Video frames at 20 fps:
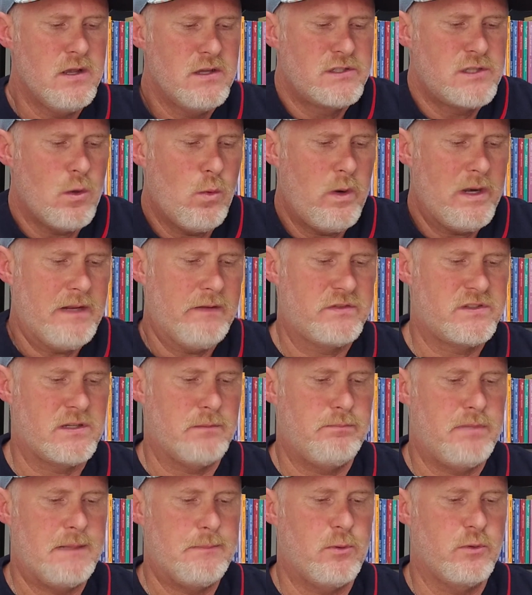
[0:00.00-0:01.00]
So what if
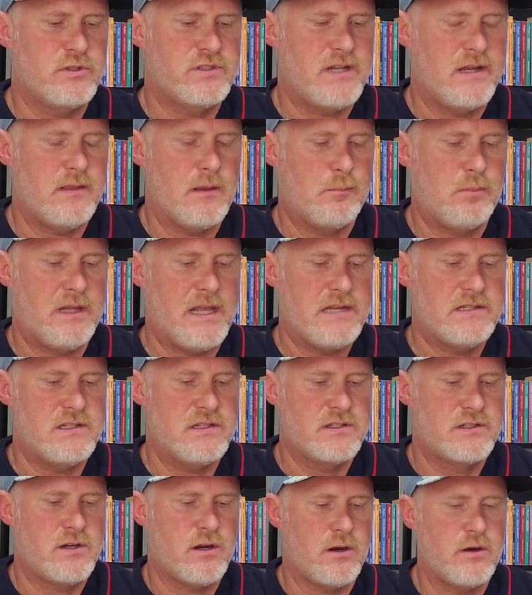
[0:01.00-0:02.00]
some people say the place
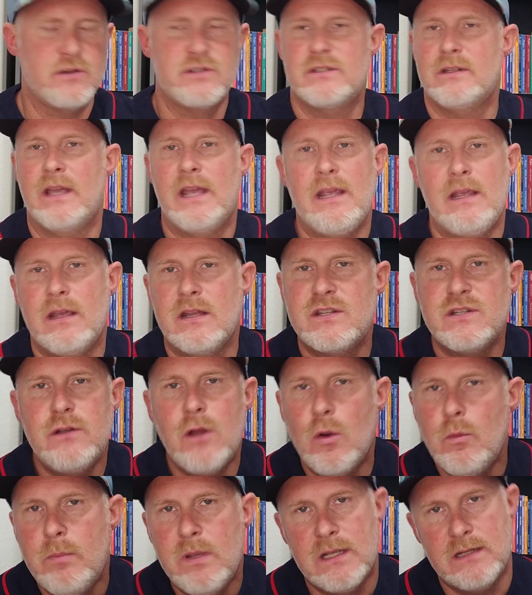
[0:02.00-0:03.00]
is cursed? Hey, it's
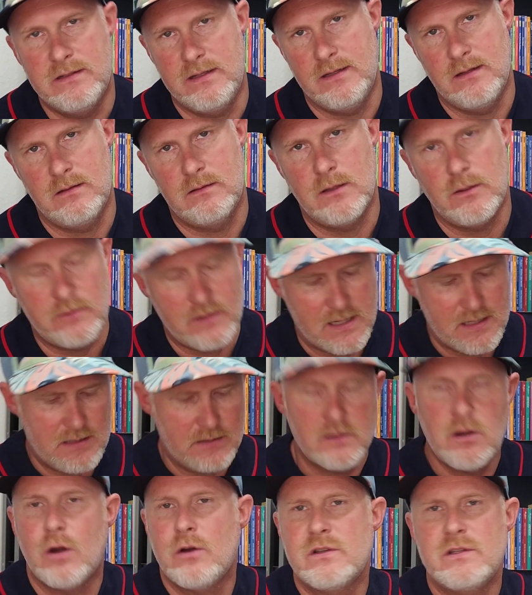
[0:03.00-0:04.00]
no big deal,
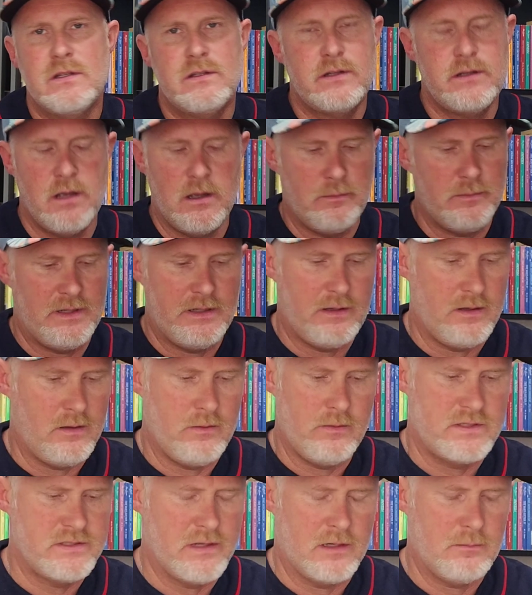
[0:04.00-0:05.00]
okay? Curses come and
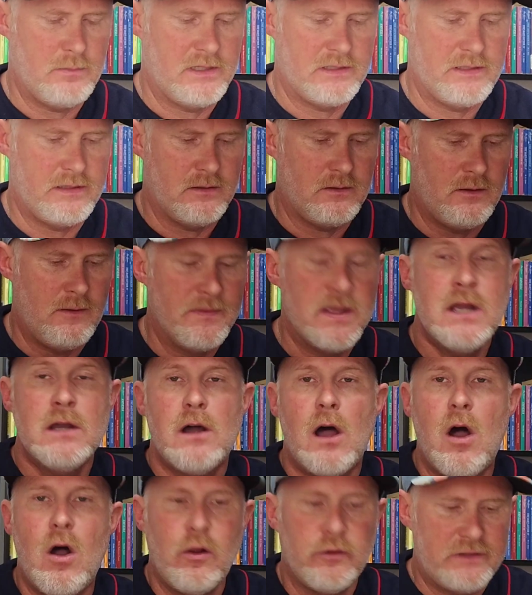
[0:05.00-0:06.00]
go. It's not a big deal.
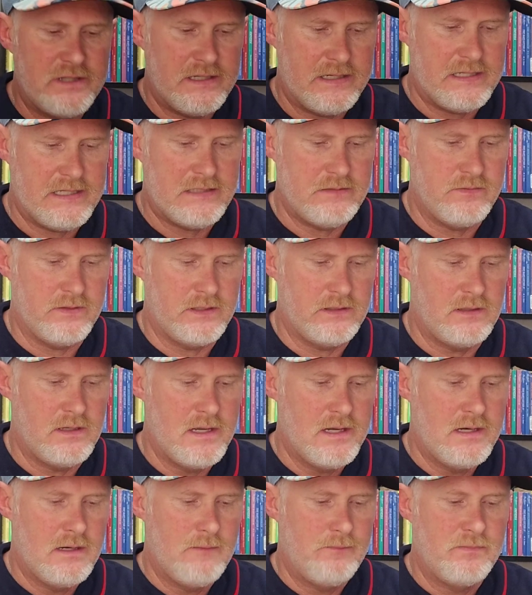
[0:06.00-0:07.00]
Haunted even.
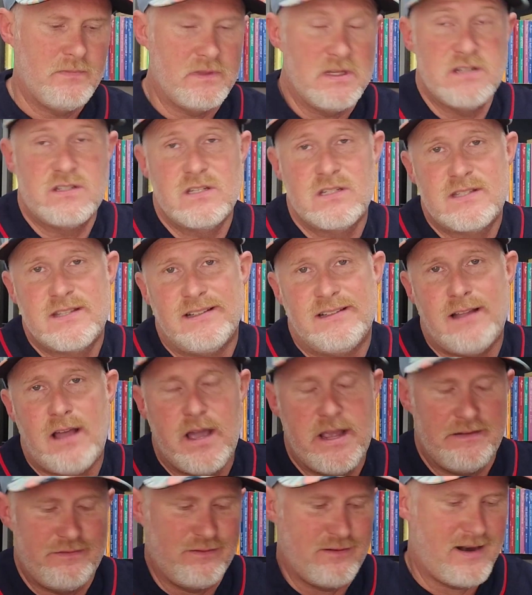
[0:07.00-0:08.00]
This is the
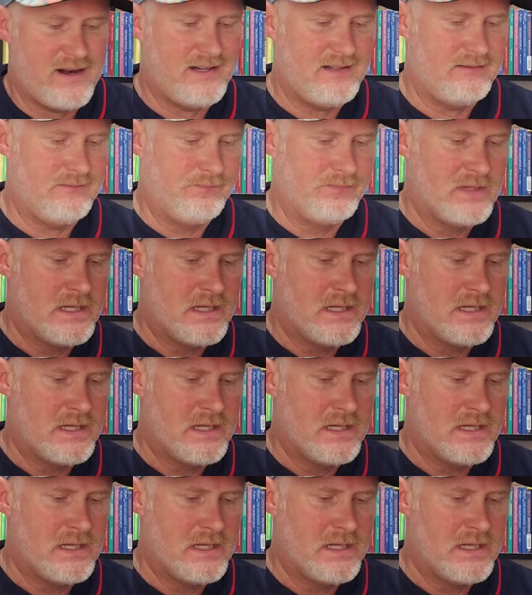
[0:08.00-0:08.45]
life, right?